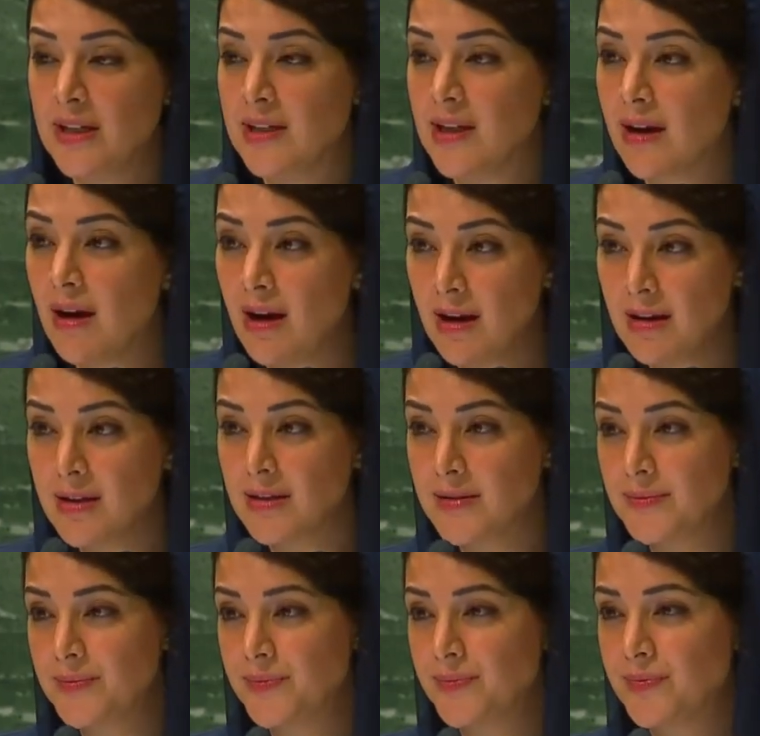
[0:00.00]
burning the
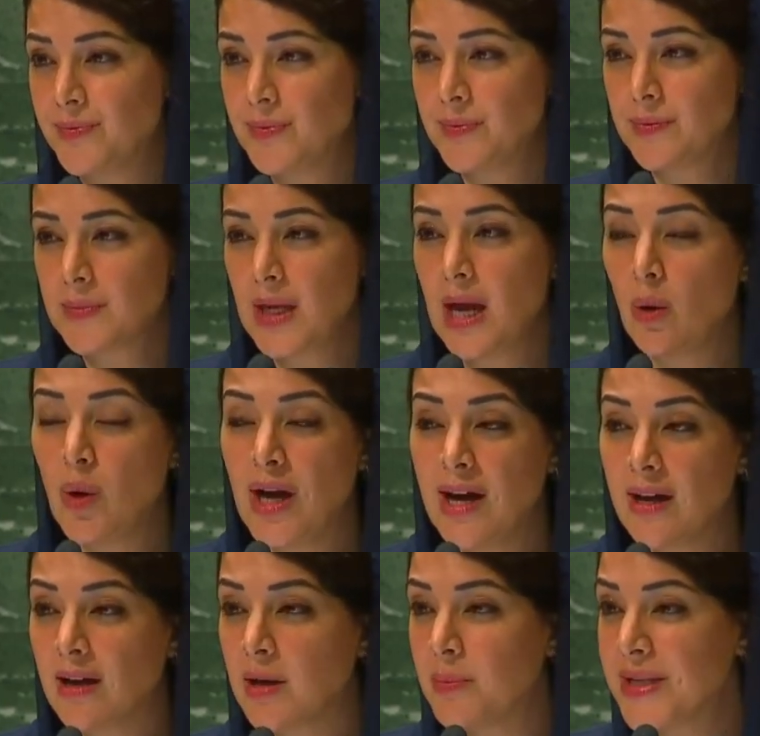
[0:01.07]
Holy Quran
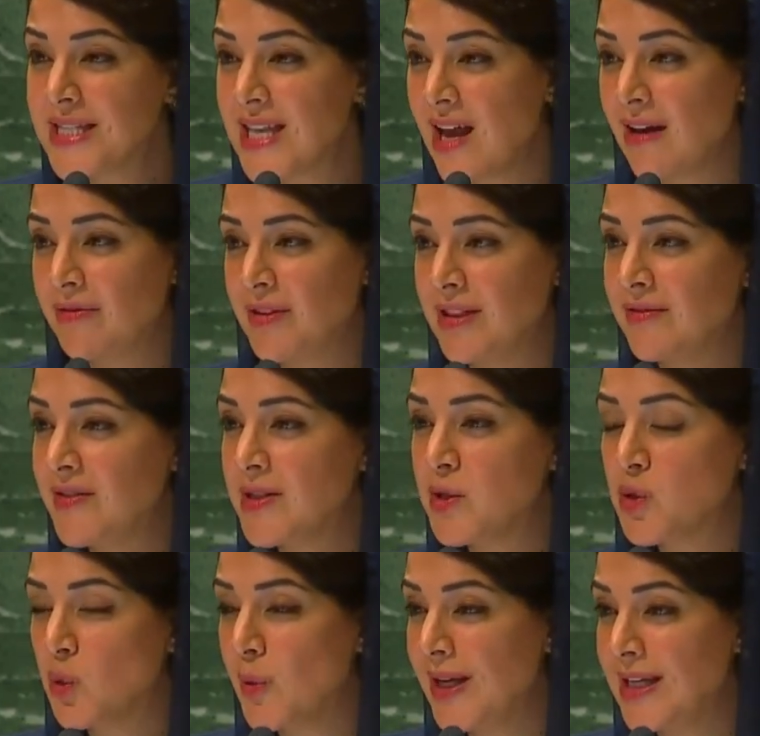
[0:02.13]
in Sweden,
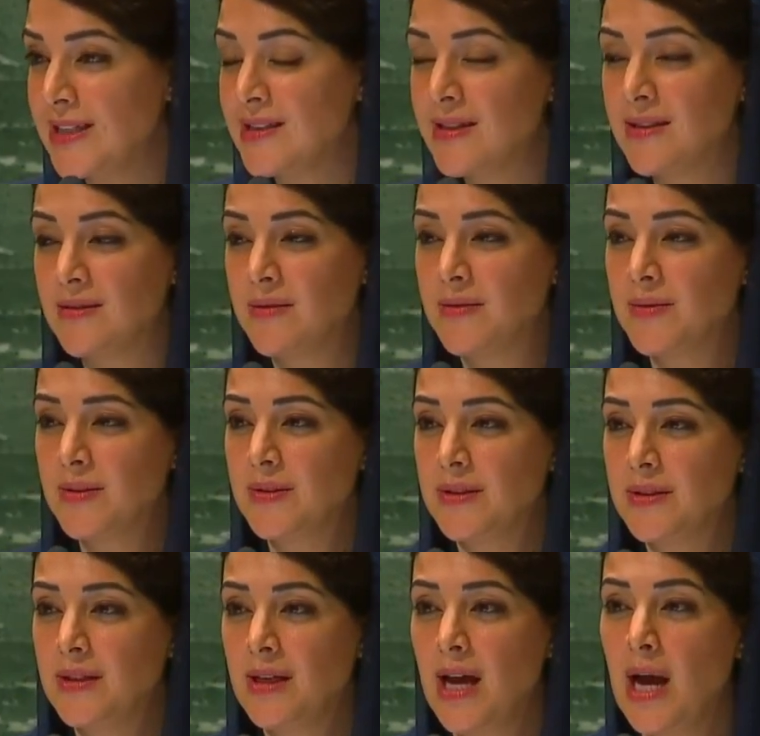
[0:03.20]
or
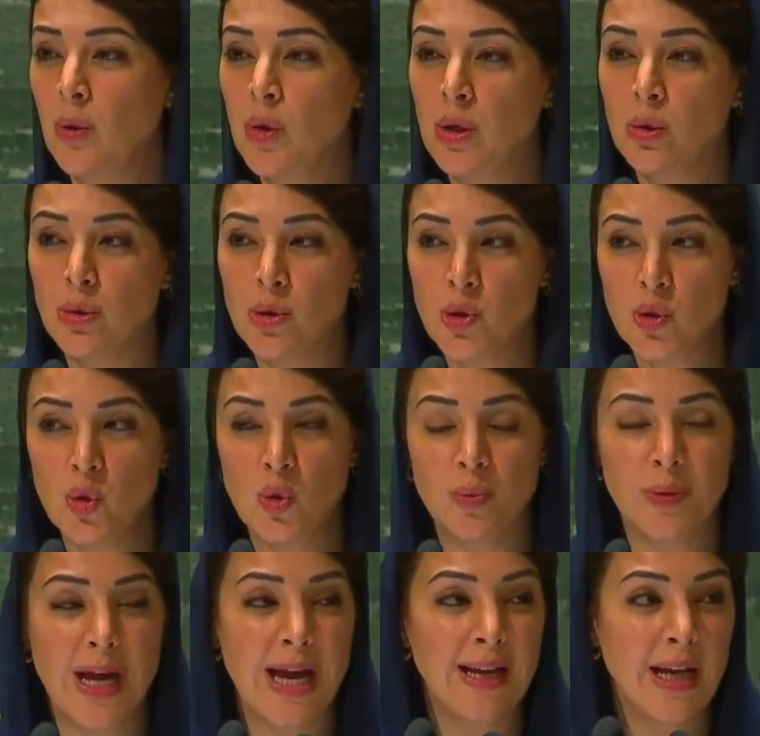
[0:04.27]
attacking a Jewish
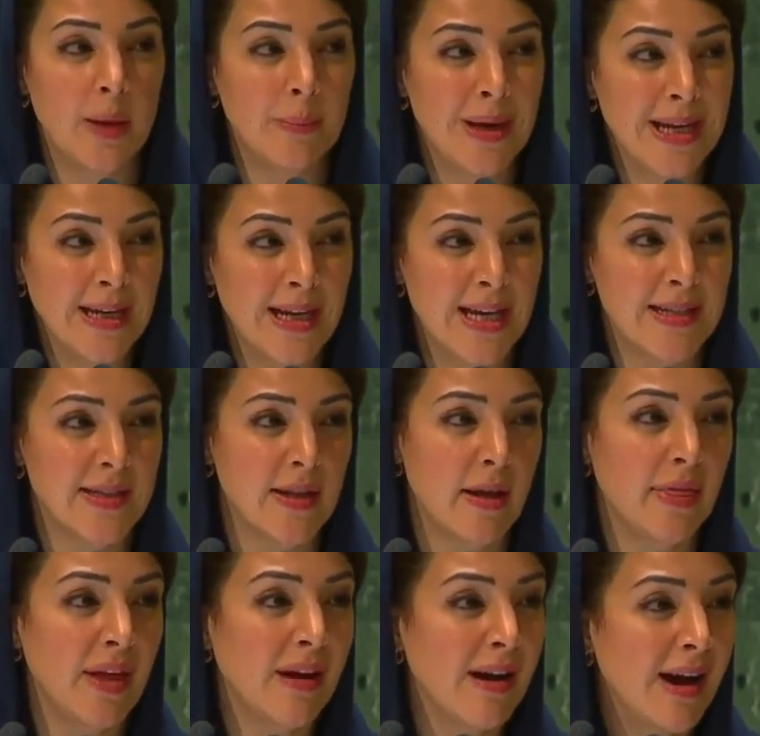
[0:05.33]
cultural
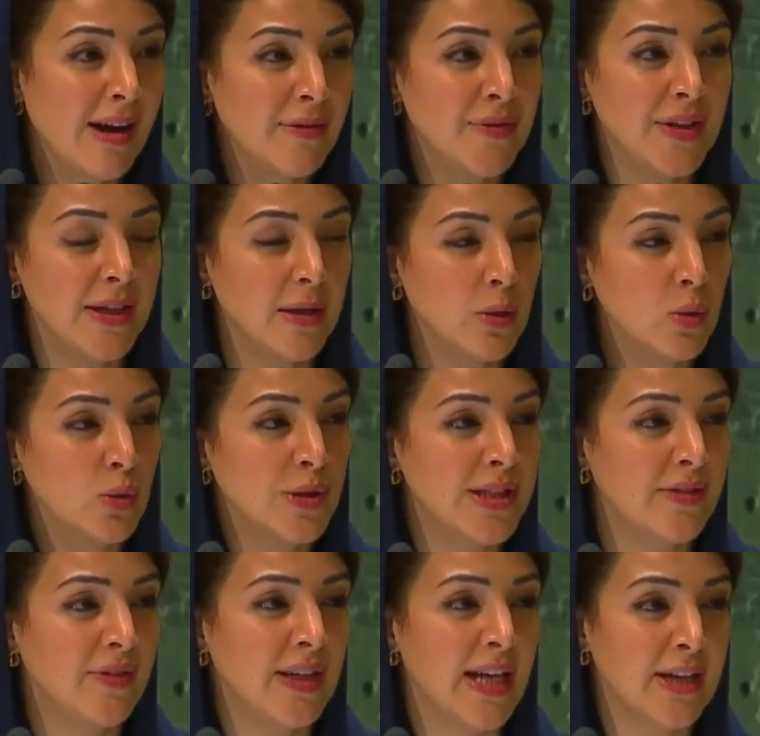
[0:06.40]
center in
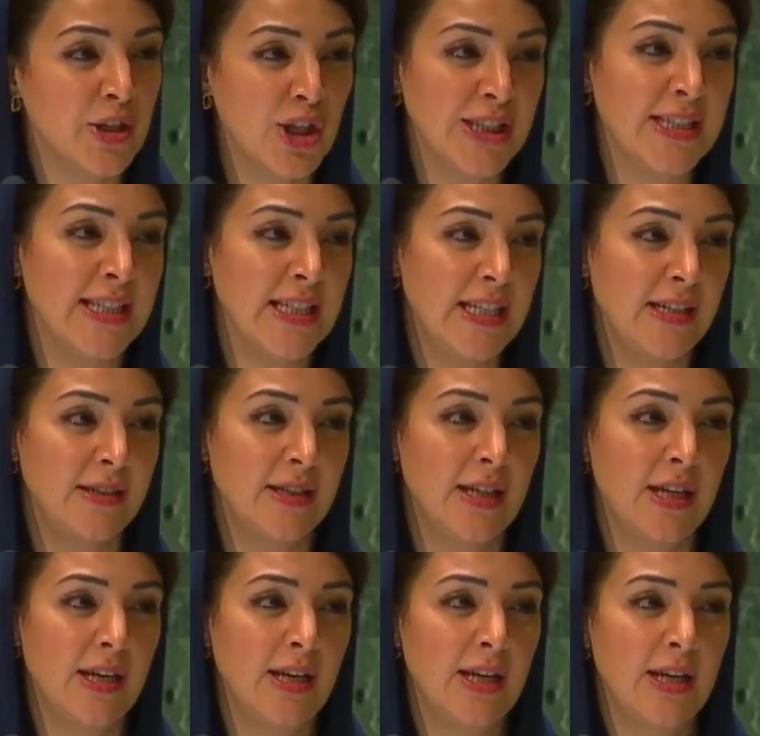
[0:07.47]
Argentina
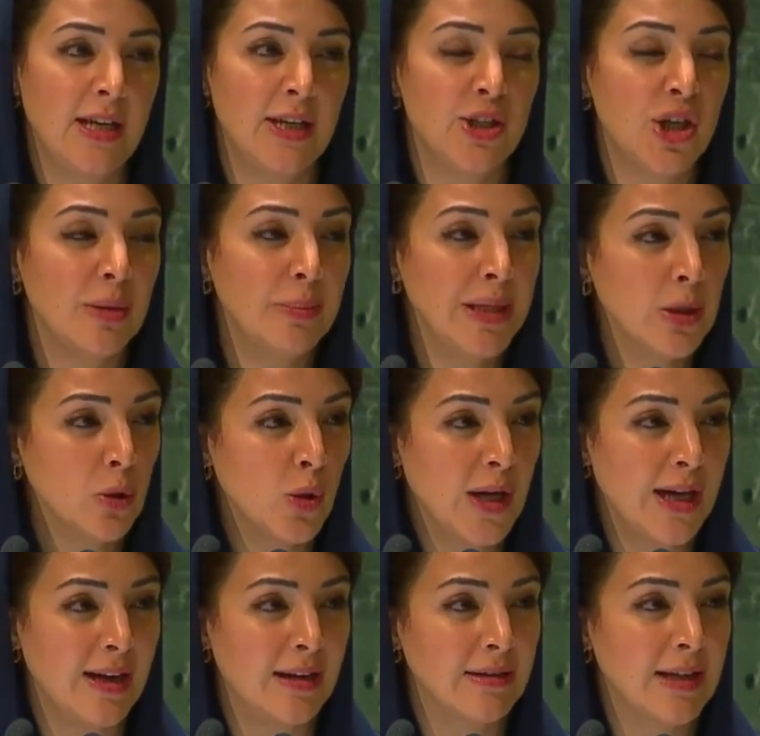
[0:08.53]
are all
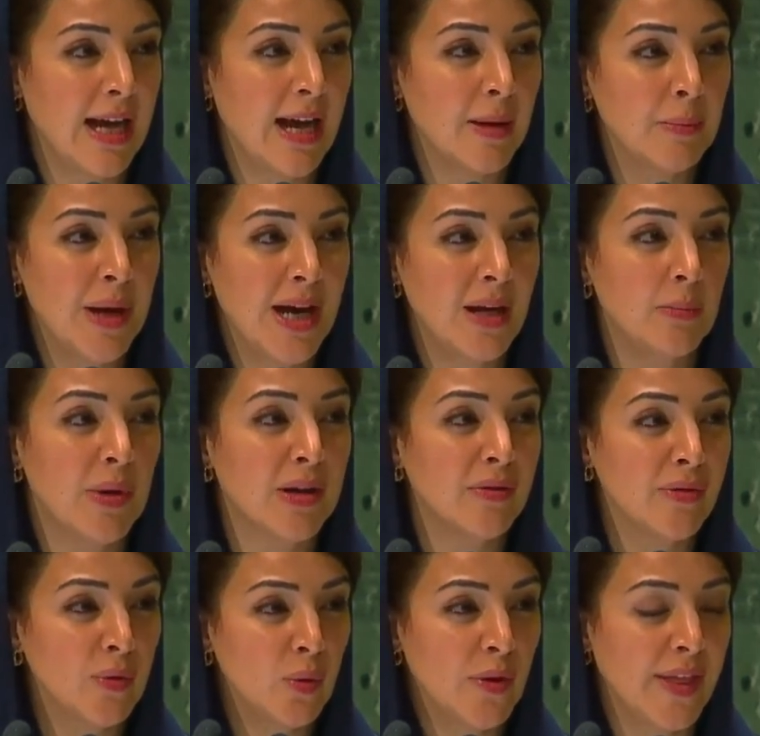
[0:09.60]
unacceptable
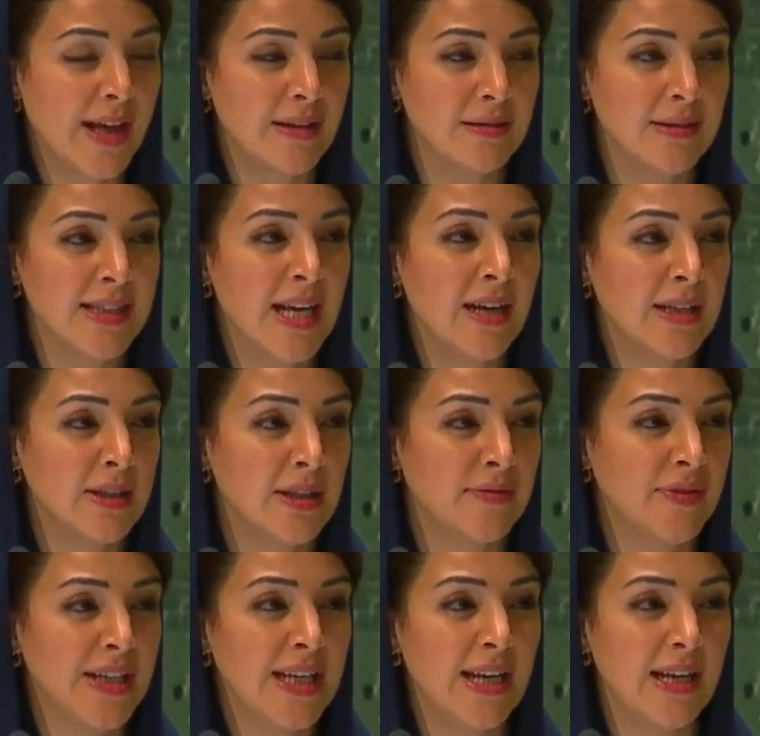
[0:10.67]
actions
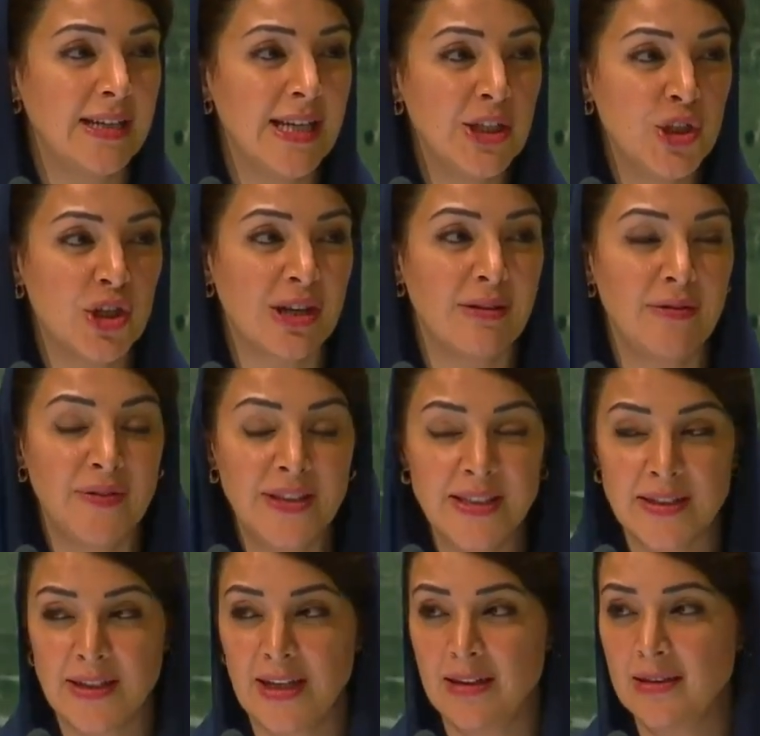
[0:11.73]
that lead to
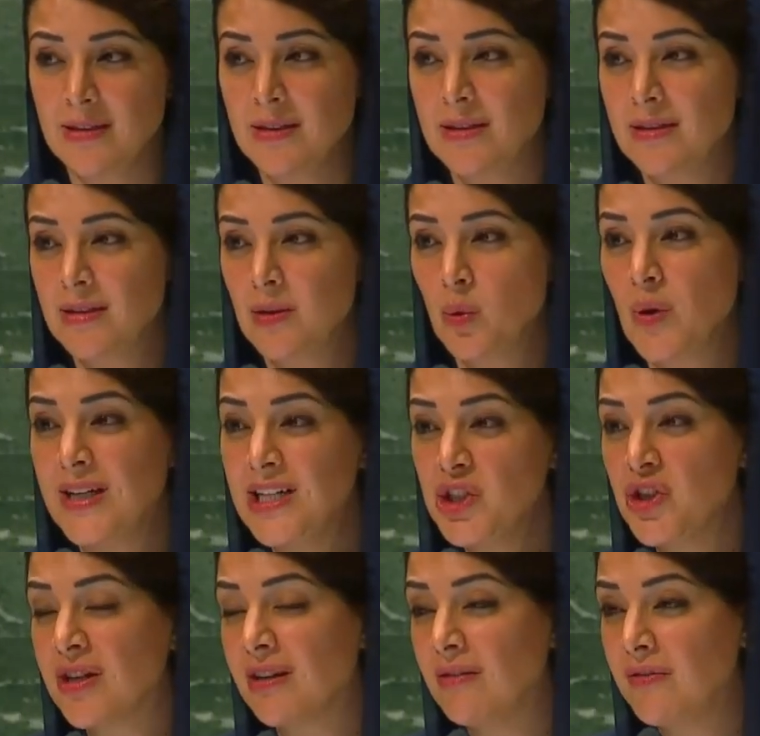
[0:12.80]
chaos
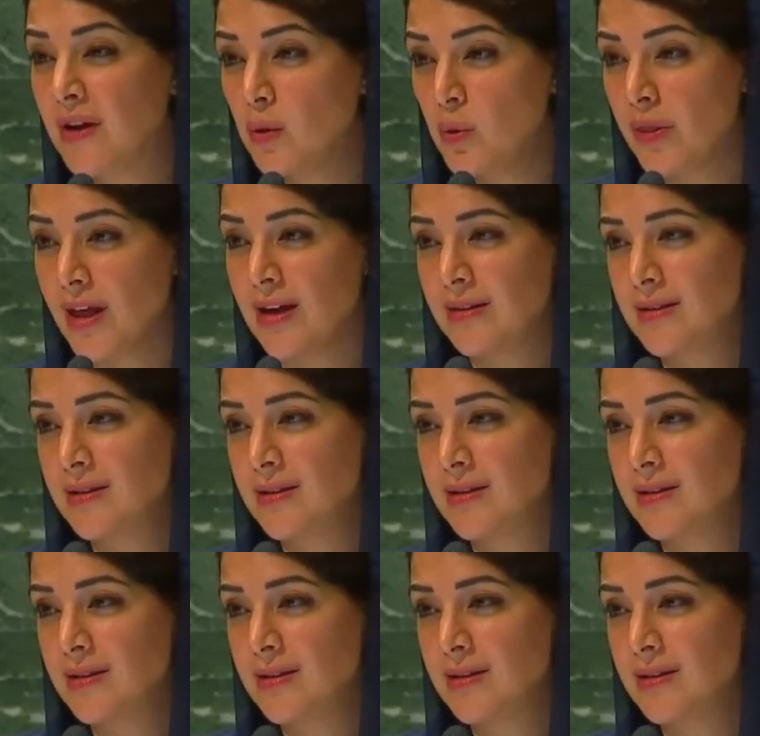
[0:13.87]
and discord.